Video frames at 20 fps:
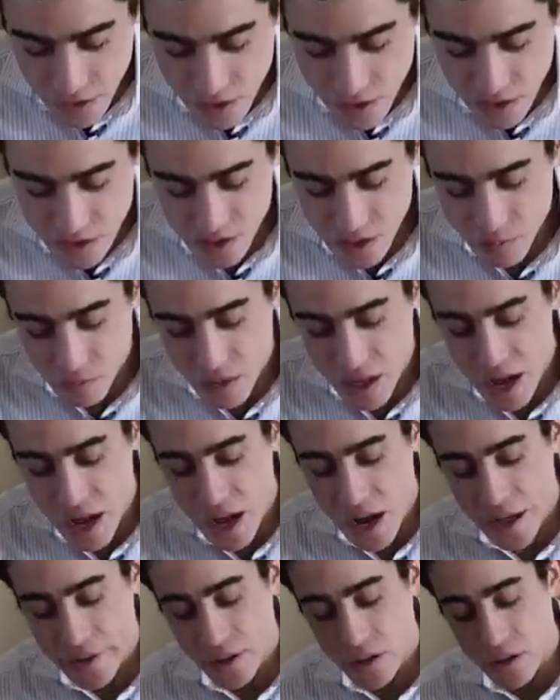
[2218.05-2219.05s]
Justin
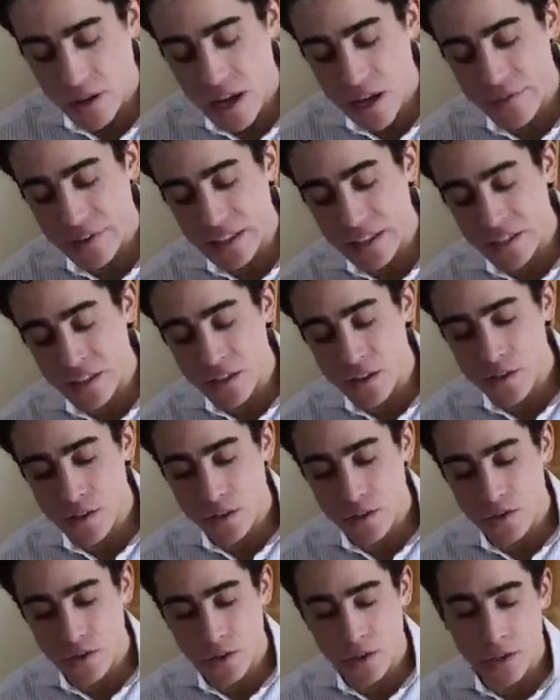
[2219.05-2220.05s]
Blaha, you don't have any
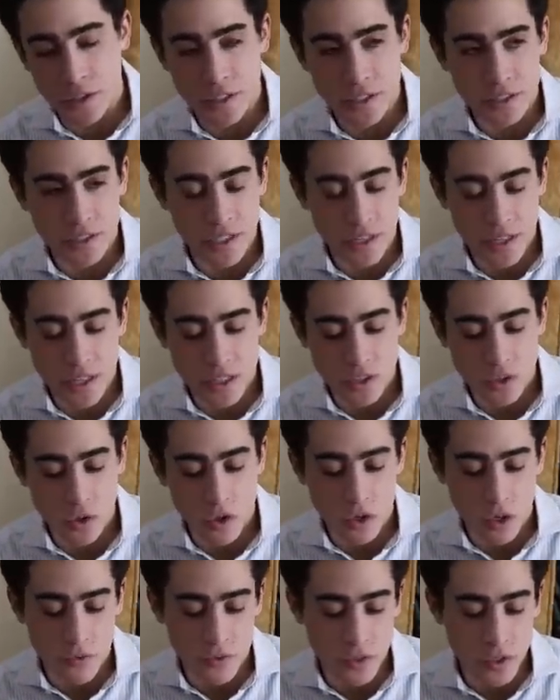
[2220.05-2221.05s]
t-shirts or hoodies? Yeah, that's
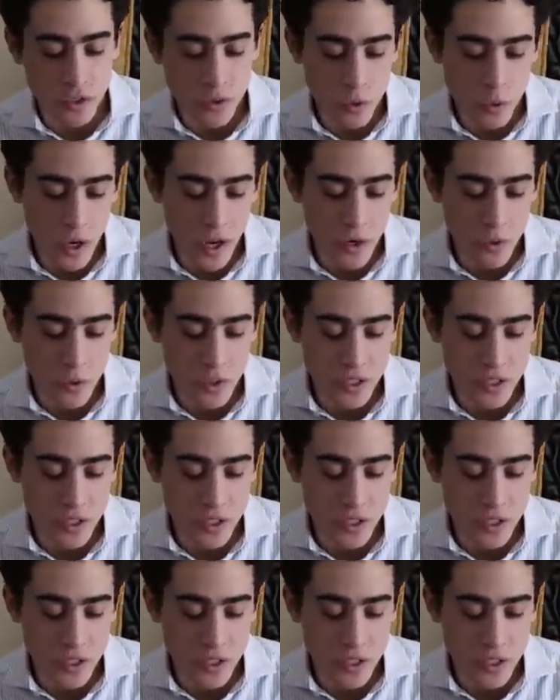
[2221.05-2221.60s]
long overdue, right?